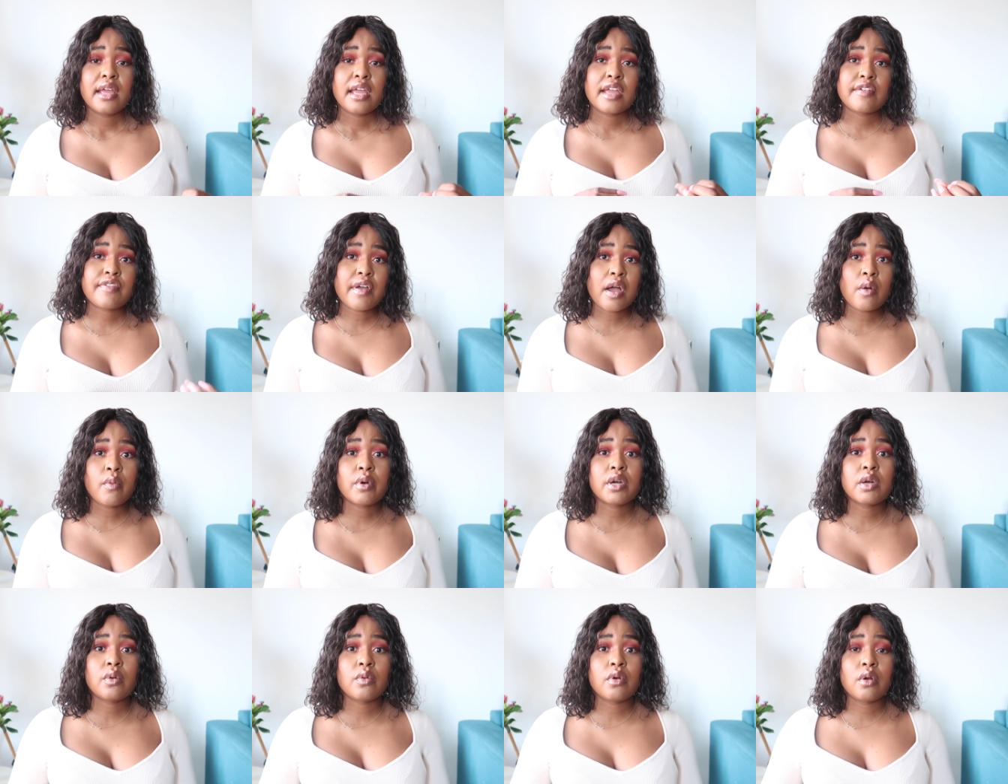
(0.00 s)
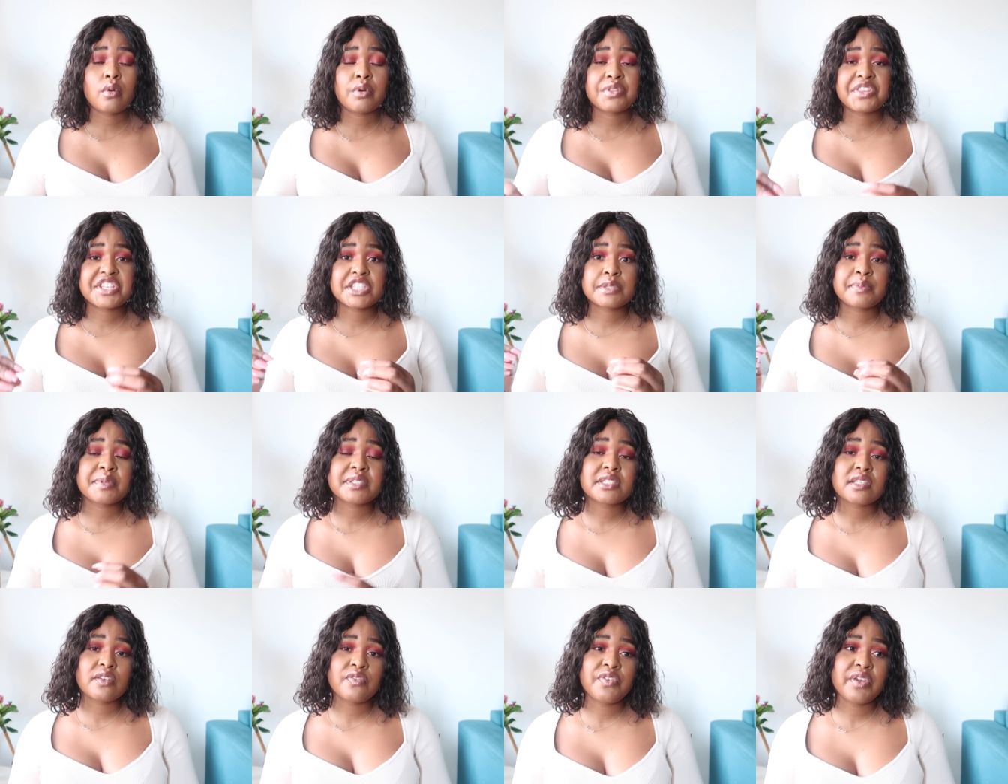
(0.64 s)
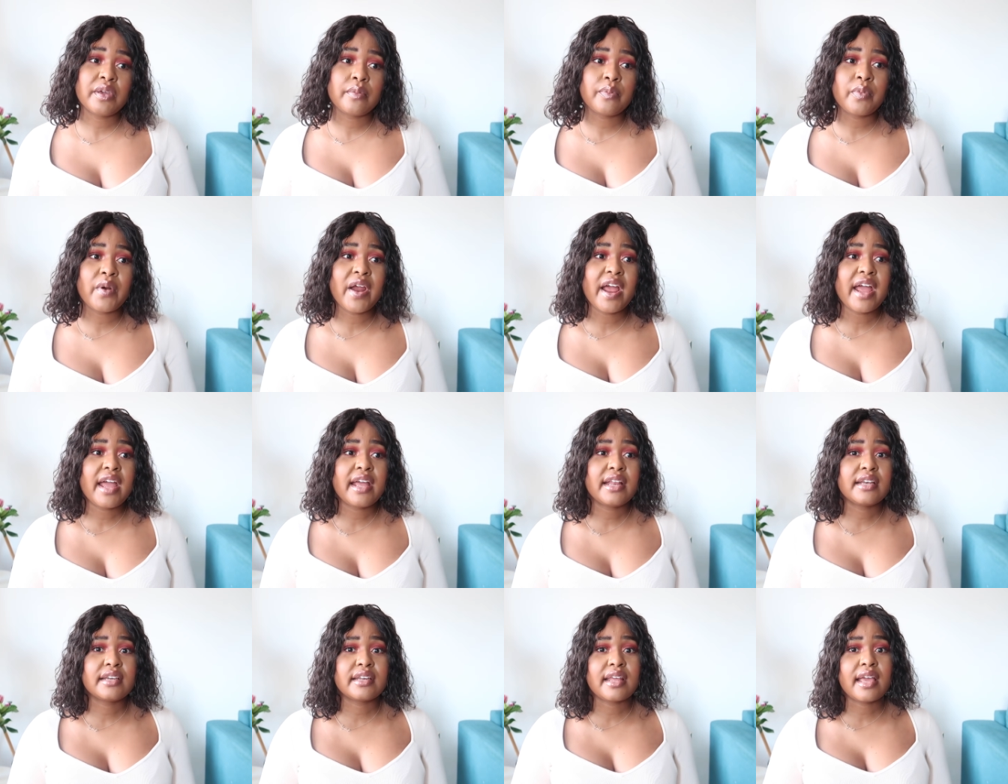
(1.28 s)
If I want to work with a specific
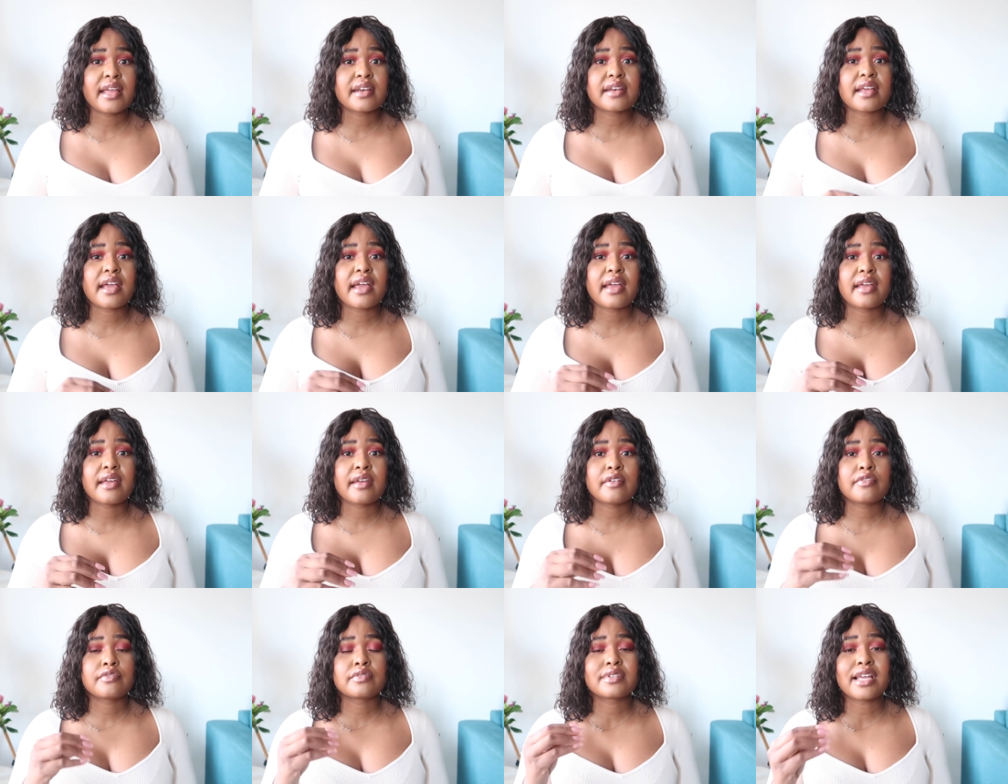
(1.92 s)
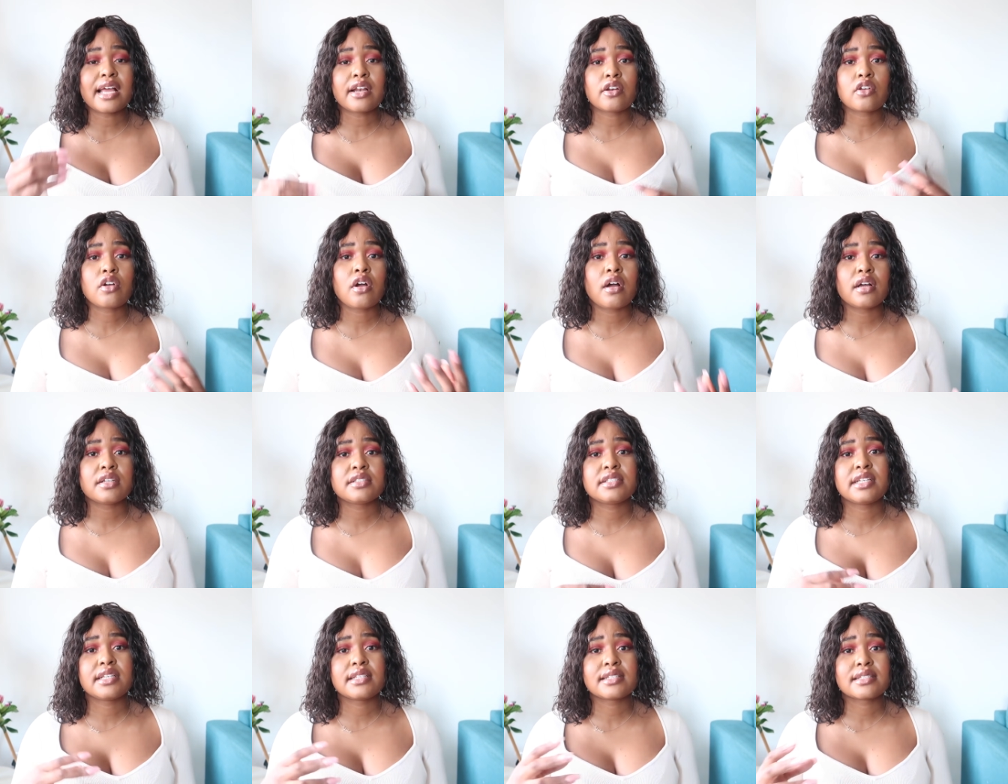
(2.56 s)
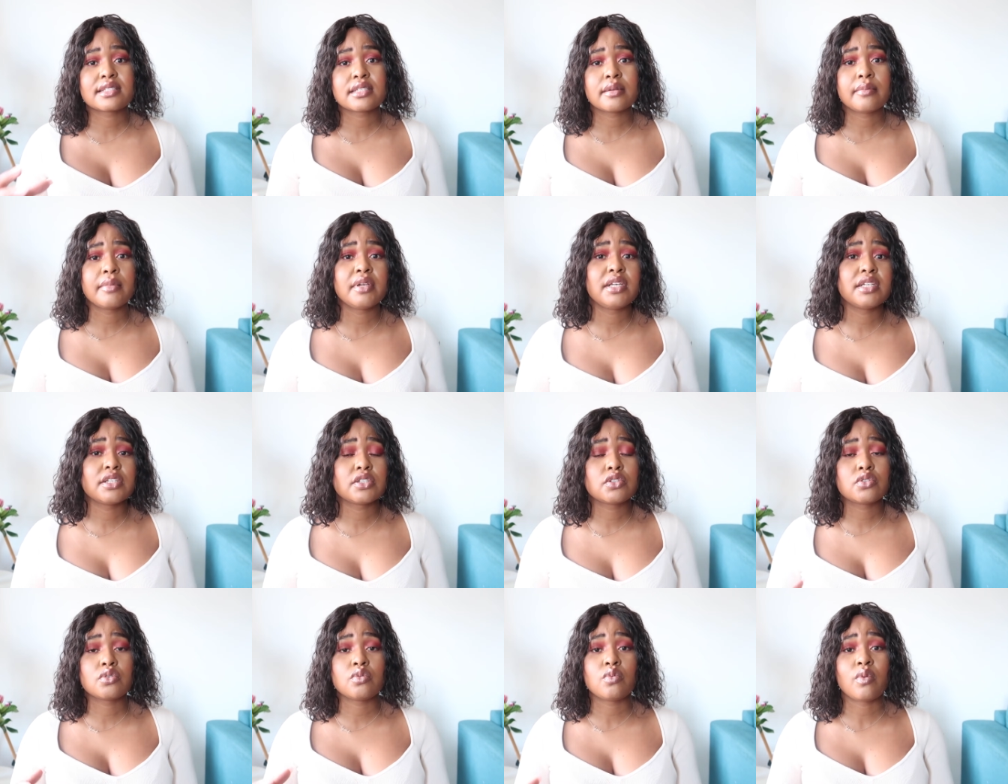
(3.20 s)
brand and I've done content similar
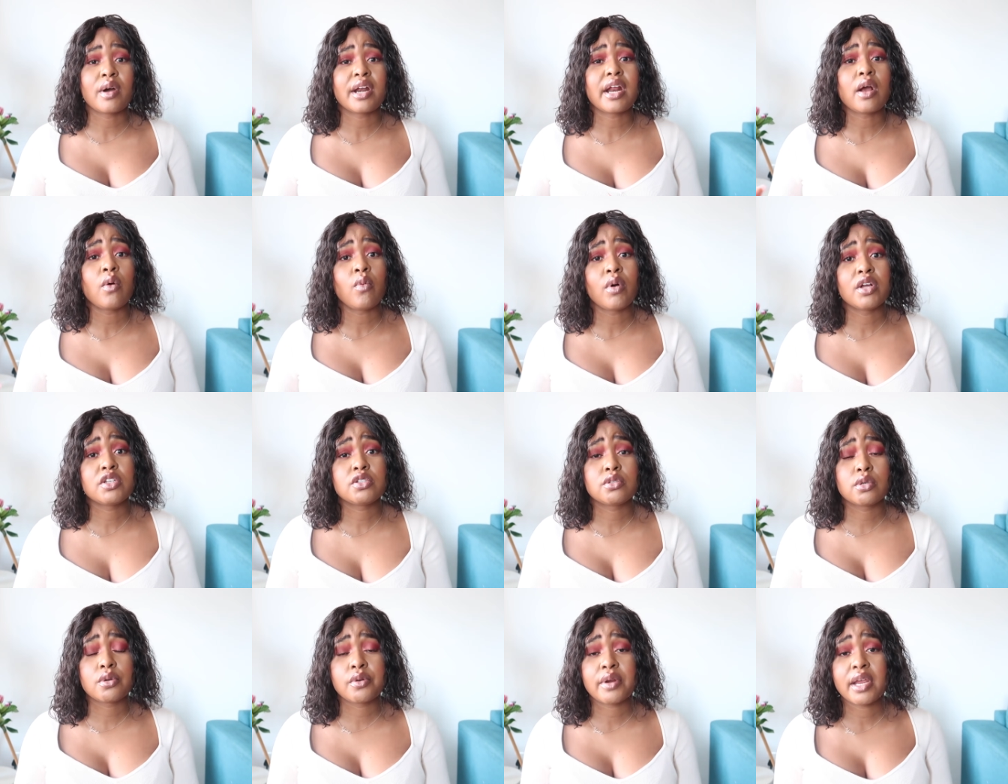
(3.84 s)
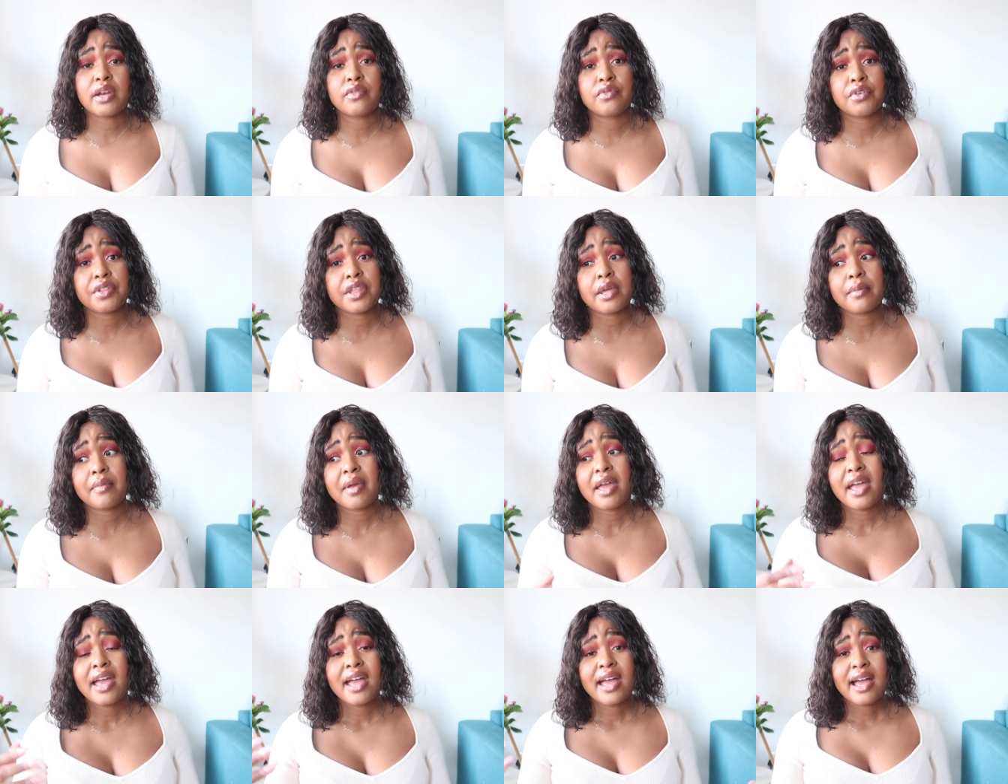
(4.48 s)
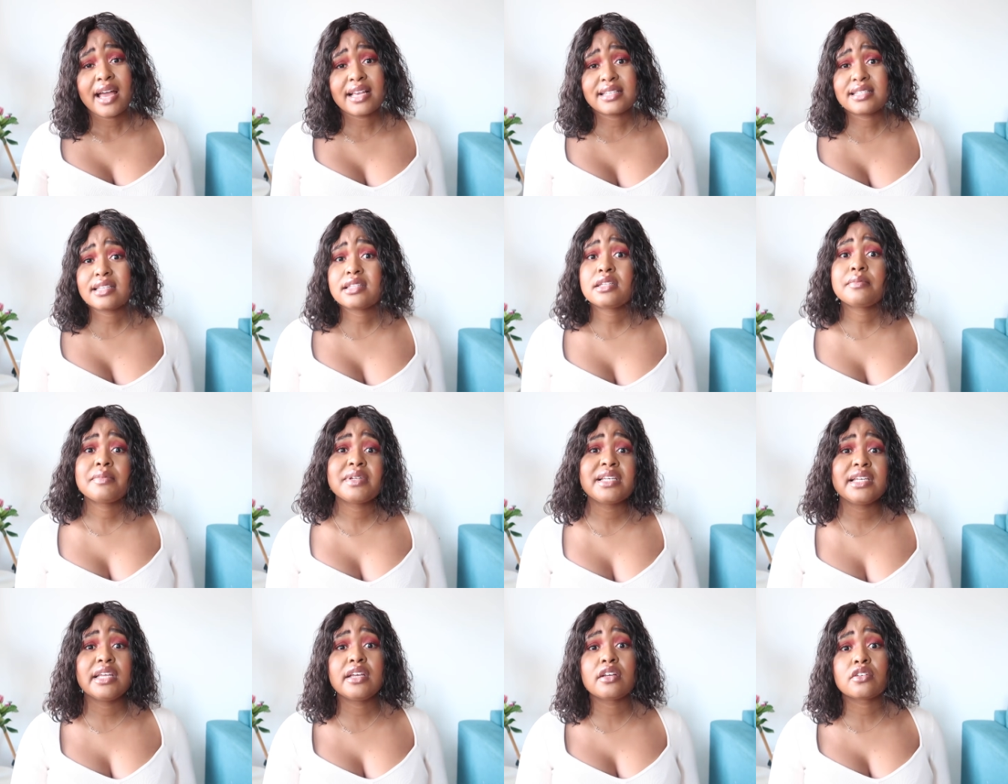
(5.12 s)
to what I want to create for them, I send them
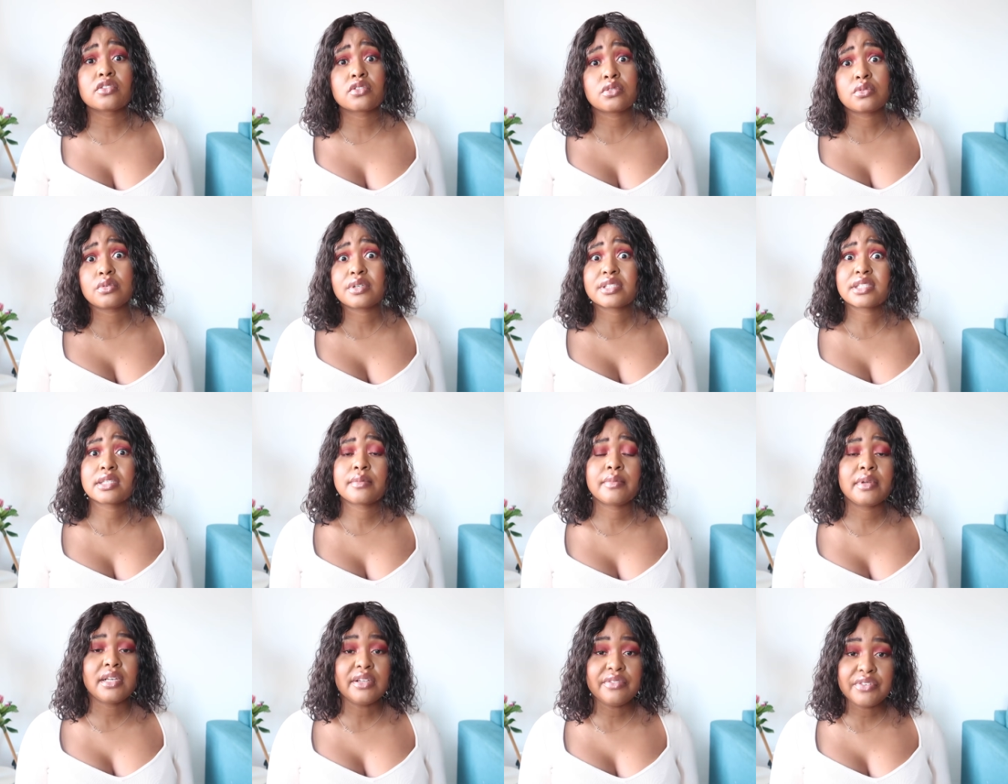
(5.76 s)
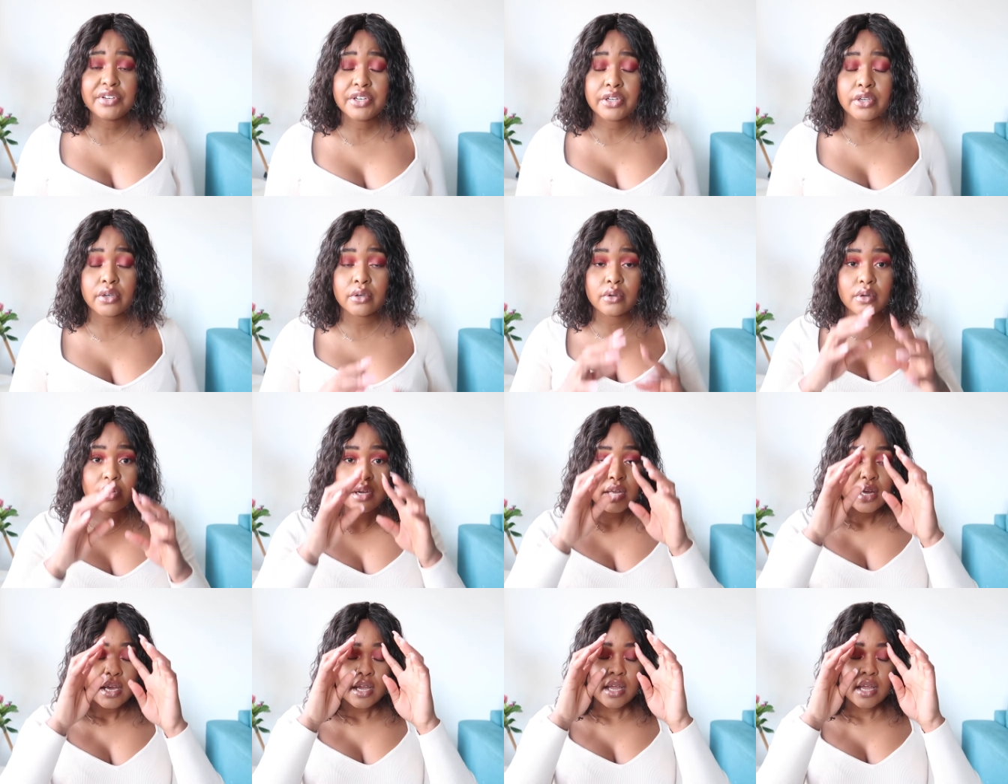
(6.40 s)
a link to a similar video.